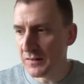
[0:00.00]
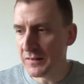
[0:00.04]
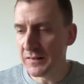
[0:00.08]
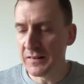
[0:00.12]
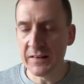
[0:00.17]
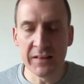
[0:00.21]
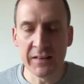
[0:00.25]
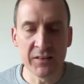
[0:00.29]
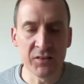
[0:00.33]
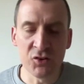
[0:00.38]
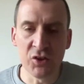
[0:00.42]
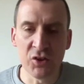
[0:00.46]

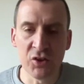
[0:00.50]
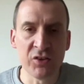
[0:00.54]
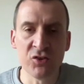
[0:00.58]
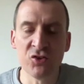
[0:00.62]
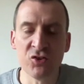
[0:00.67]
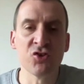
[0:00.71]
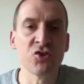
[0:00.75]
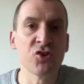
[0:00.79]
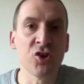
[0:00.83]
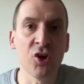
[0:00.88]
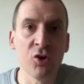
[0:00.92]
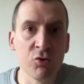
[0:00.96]
It
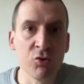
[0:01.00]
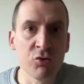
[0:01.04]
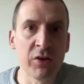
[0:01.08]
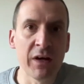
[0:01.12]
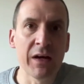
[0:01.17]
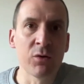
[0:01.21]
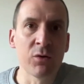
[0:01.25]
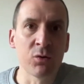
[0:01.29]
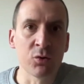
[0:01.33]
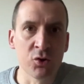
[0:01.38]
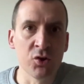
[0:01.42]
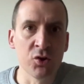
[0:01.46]
just shows
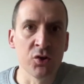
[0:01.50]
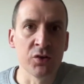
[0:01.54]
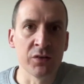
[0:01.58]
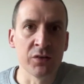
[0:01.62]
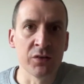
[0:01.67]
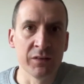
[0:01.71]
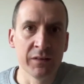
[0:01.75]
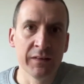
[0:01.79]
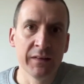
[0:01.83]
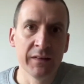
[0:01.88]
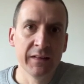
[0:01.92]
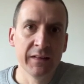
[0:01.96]
how good
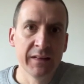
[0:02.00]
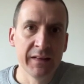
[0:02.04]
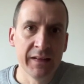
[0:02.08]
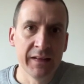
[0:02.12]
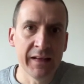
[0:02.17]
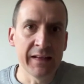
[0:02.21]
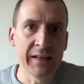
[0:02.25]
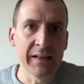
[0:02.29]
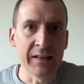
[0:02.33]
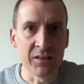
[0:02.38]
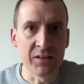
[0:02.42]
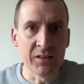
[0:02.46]

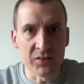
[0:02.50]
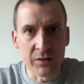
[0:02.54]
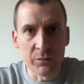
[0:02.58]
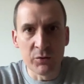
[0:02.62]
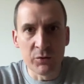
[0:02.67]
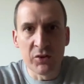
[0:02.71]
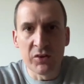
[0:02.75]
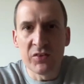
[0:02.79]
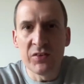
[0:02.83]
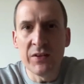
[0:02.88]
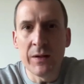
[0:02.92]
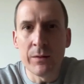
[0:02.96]
he is. And he
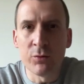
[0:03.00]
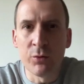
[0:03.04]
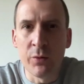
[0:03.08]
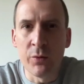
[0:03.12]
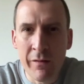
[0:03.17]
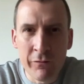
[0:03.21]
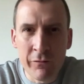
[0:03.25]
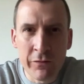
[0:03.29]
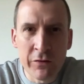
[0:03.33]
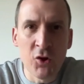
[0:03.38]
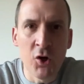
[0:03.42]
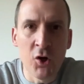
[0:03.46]
was exceptional.
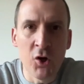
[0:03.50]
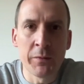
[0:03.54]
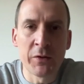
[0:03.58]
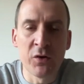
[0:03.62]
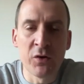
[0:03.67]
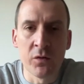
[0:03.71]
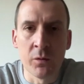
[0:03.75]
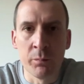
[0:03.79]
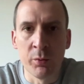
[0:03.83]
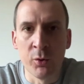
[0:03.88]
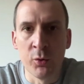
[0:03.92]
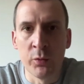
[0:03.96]
Every time he
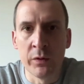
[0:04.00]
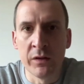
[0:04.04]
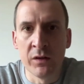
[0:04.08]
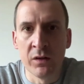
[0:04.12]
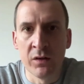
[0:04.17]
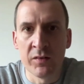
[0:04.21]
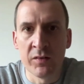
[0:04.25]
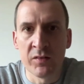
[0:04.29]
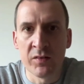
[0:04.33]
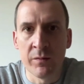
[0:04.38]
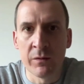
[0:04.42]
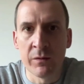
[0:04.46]
got the ball, he looked
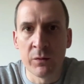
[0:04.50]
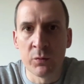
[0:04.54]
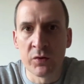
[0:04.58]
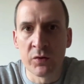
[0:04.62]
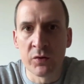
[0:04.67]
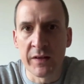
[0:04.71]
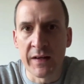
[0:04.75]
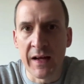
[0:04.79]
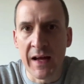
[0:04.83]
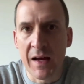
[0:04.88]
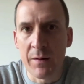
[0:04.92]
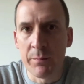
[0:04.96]
like something was
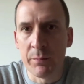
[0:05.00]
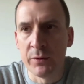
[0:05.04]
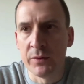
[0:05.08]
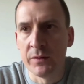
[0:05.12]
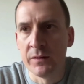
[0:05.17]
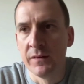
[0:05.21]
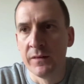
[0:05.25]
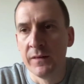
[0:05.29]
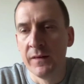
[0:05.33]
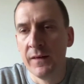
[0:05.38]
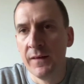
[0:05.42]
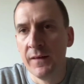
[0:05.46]
going to happen.